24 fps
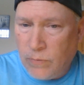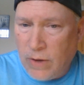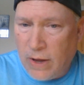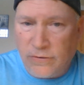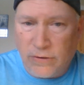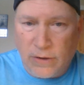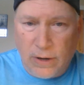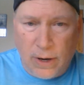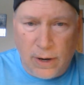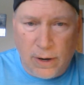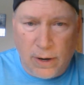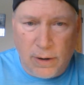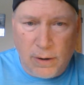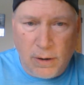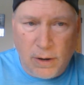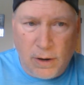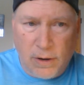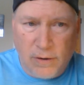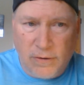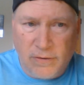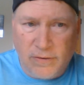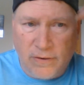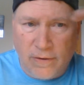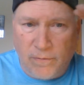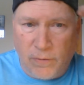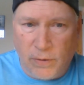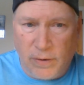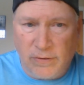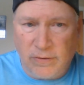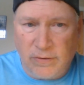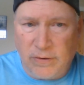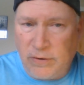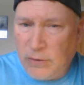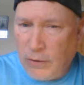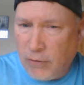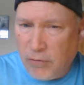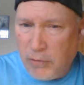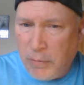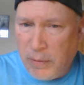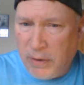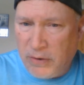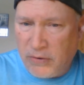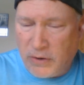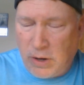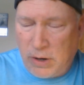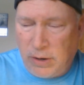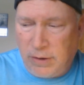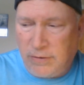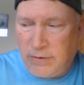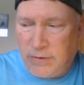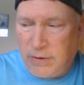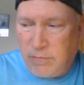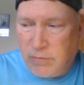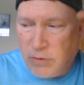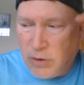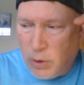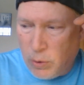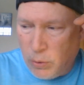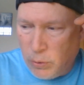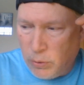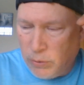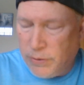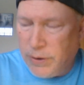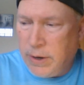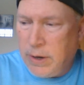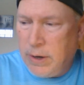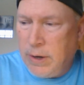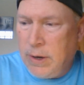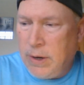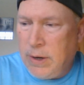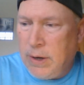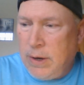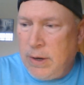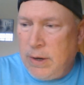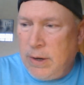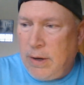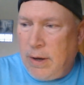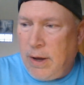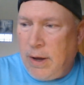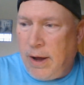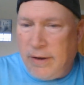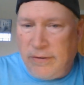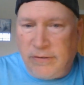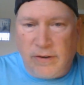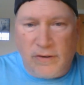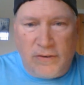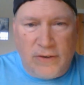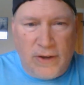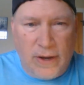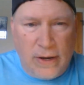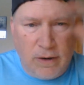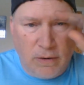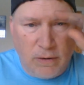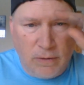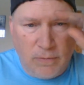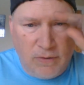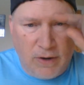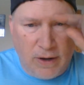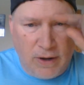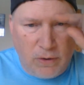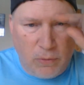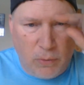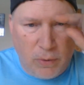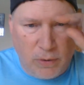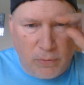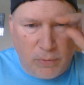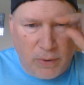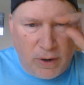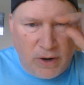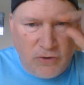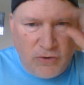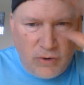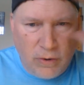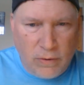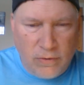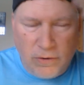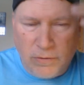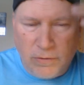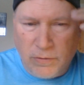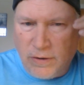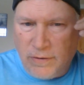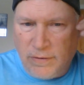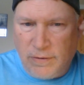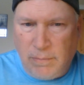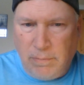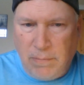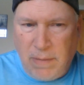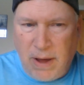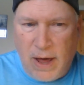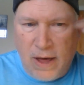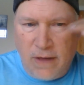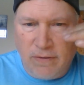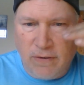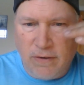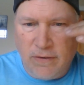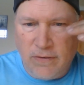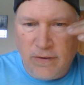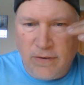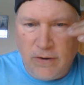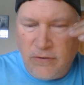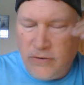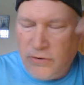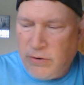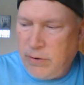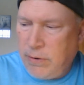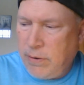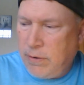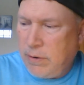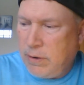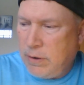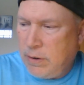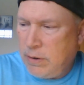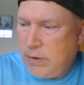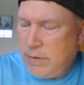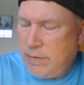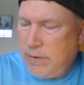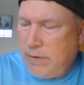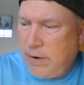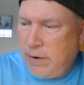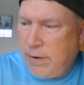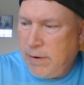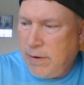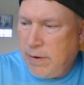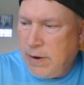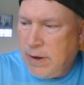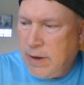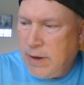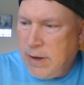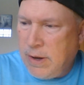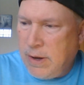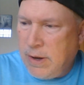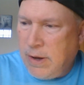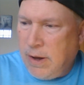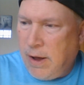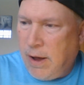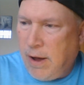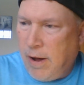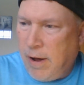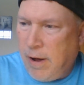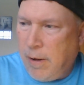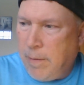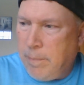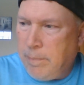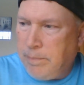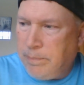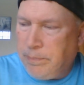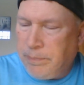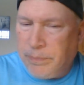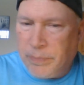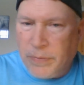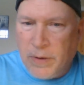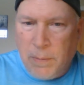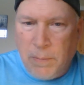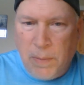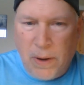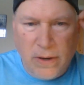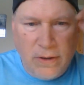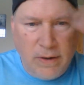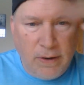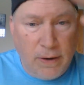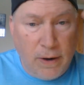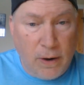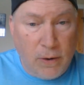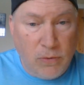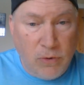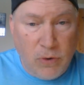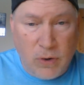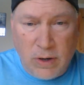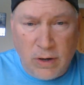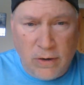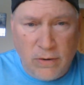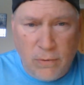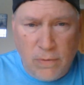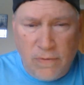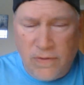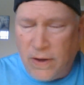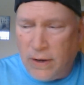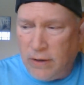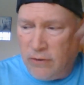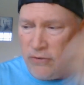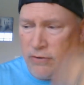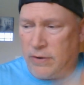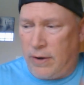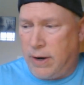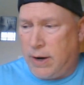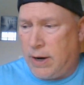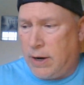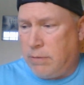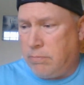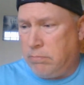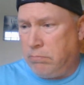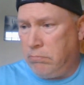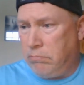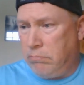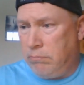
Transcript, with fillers: SK, except for it's a silver-based kind instead of gold. It's a 10 to 1 ratio just because the math is easier there. But, you know, you could do things like